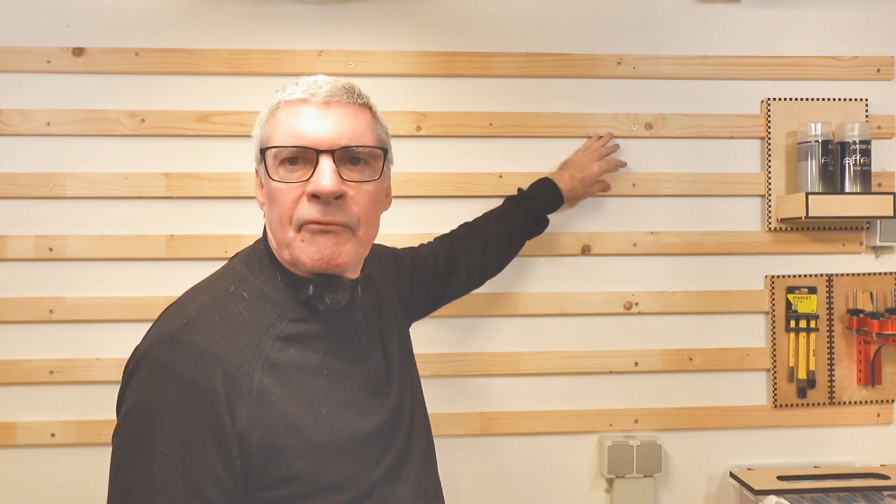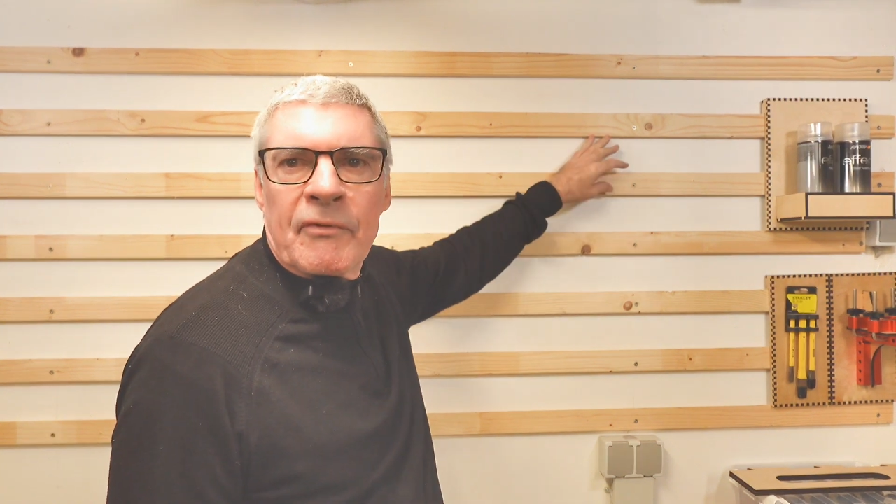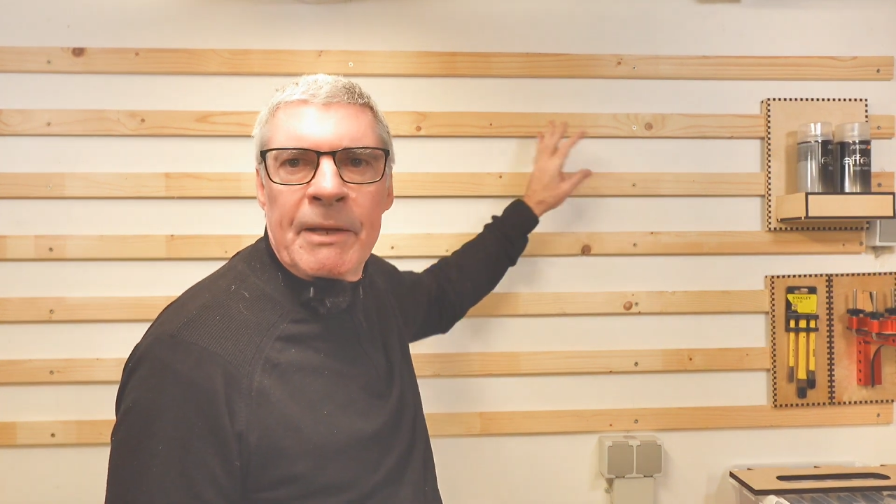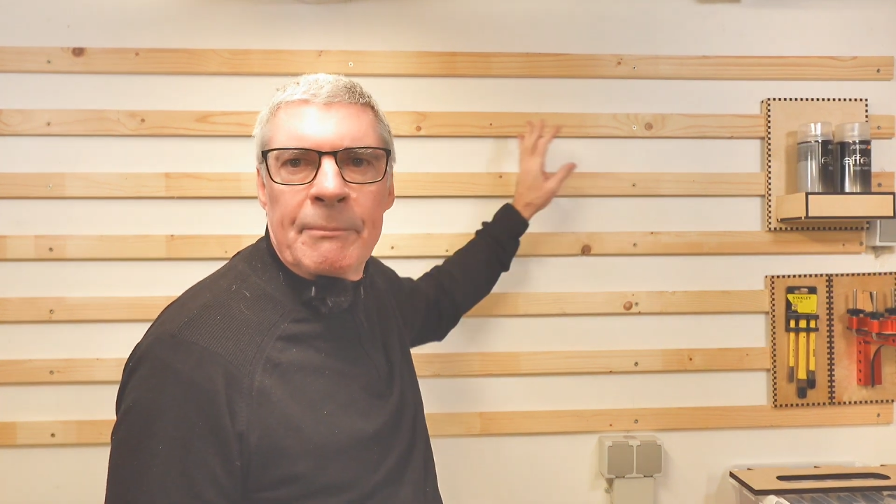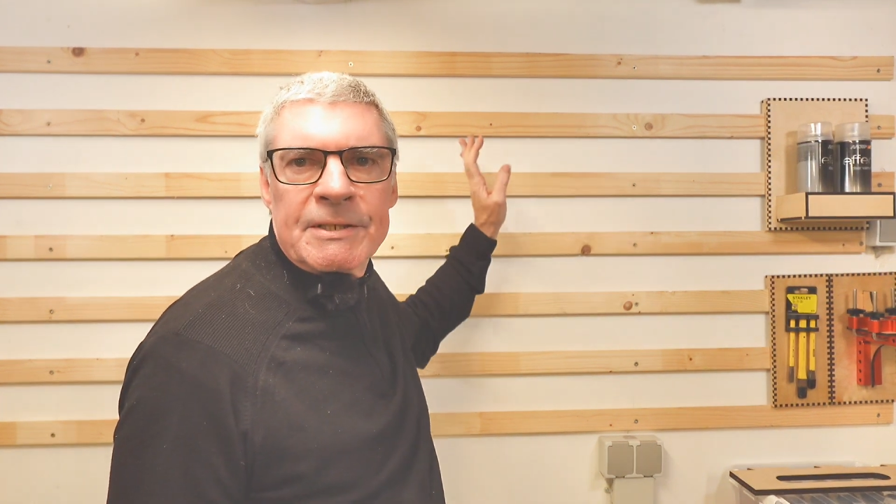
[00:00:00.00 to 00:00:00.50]

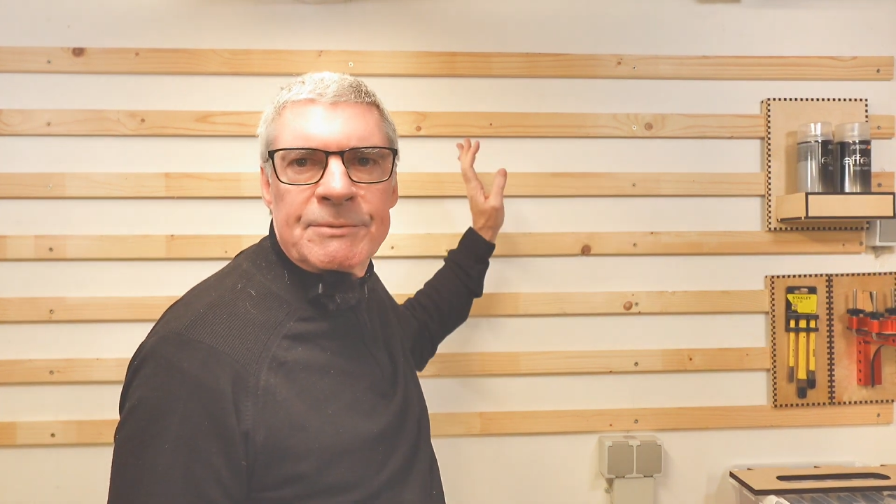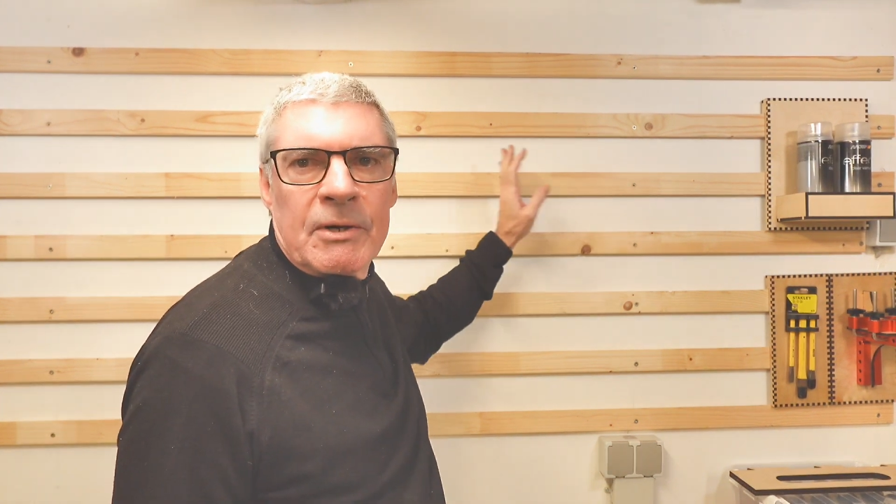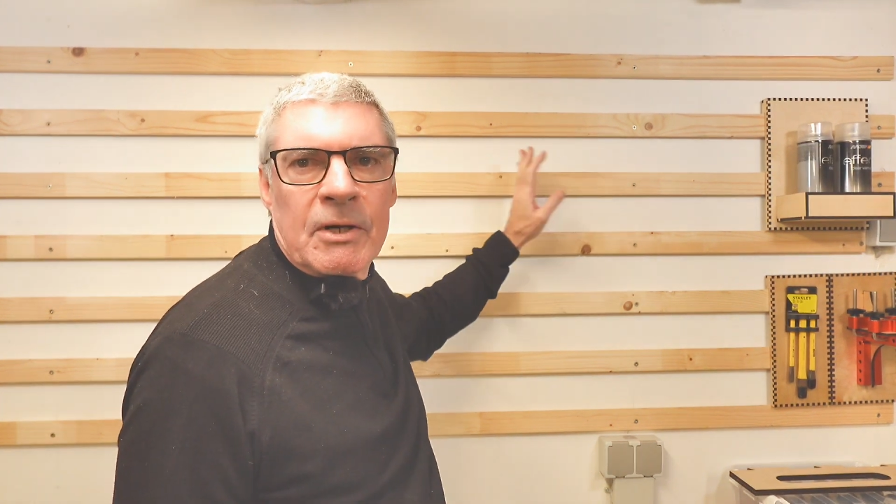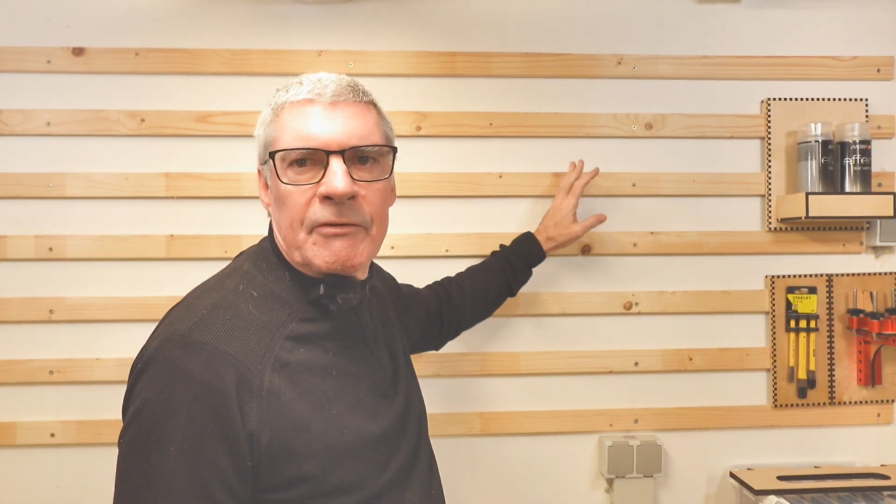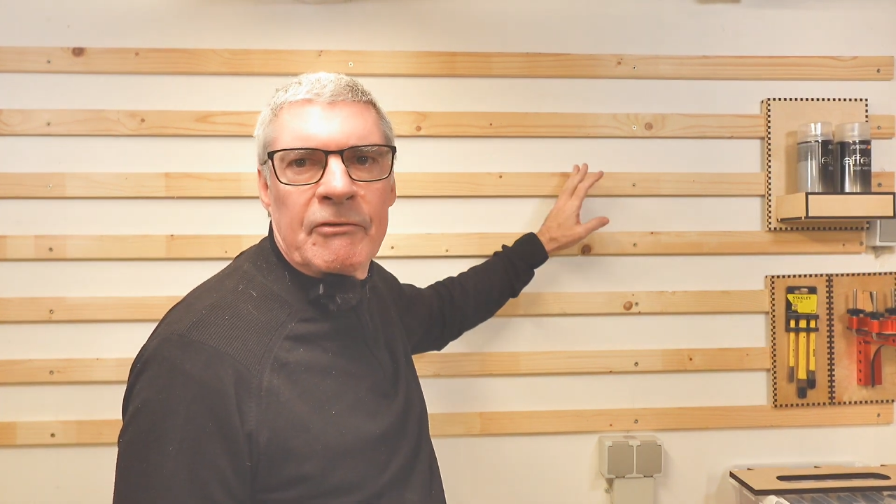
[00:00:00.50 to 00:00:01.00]
frame is
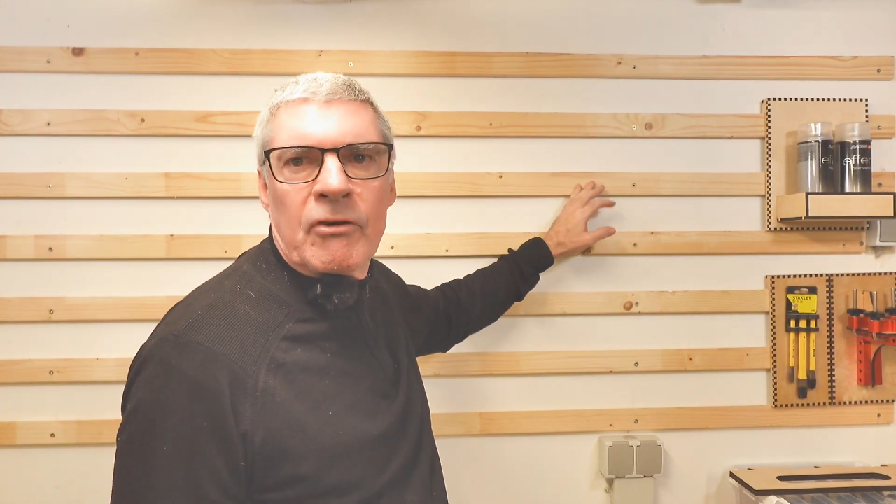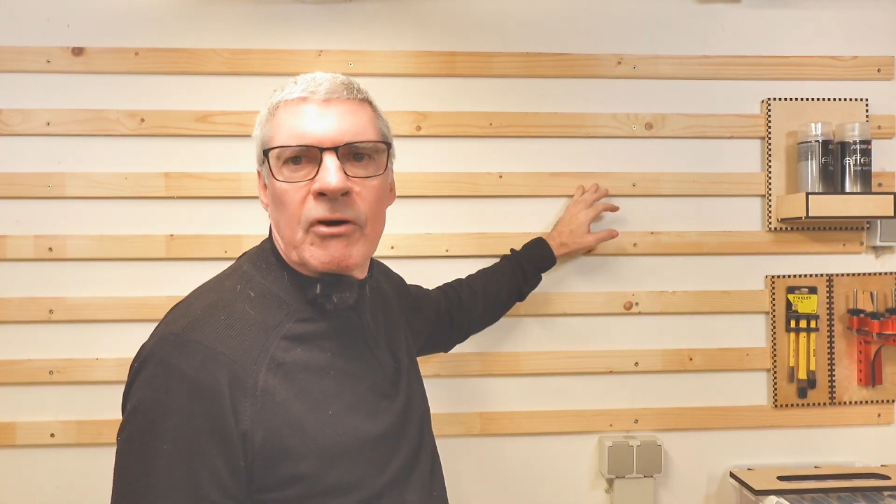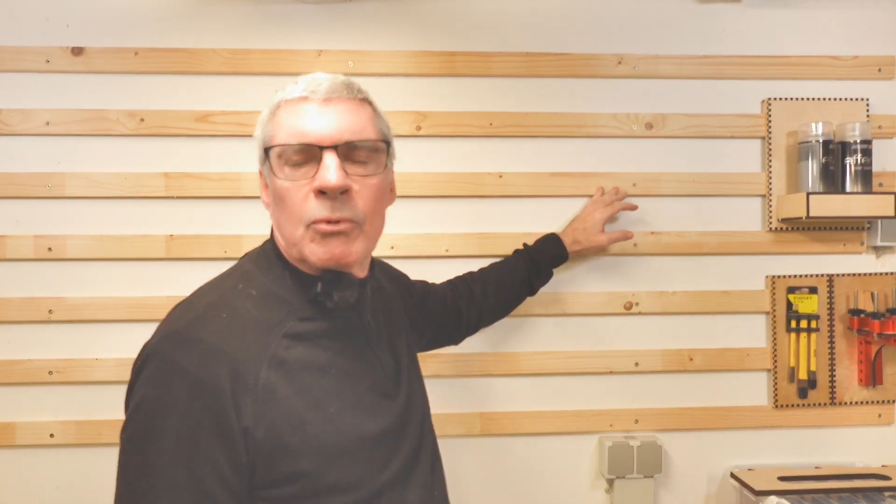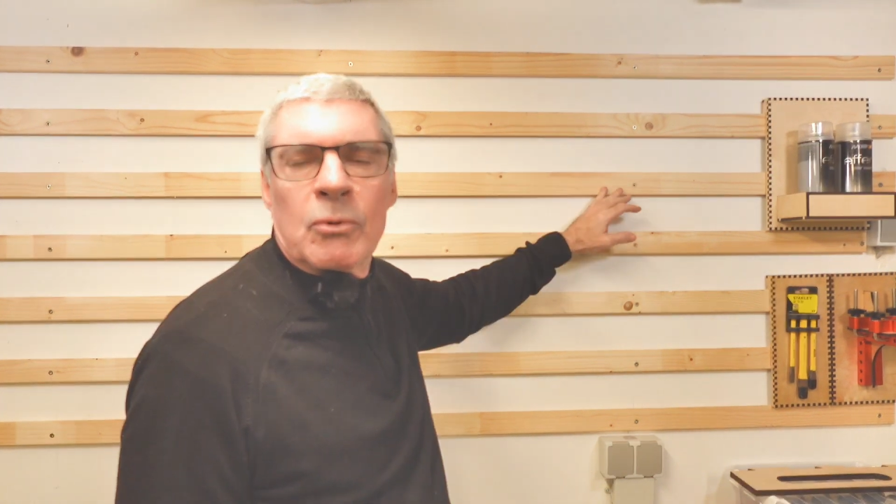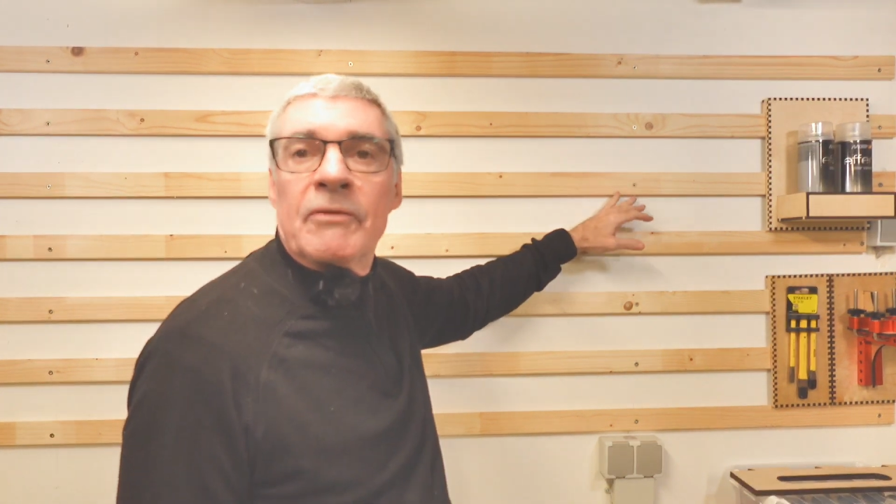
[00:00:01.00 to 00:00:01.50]
behind the
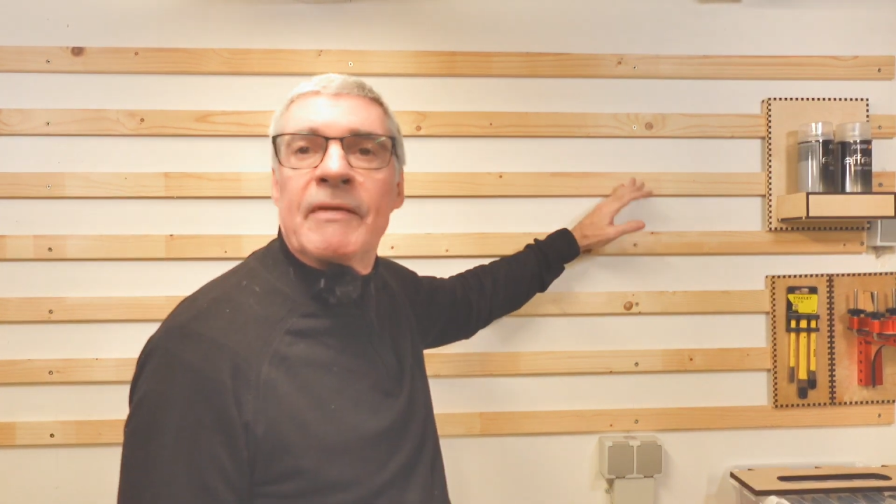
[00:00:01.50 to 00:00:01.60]
drywall,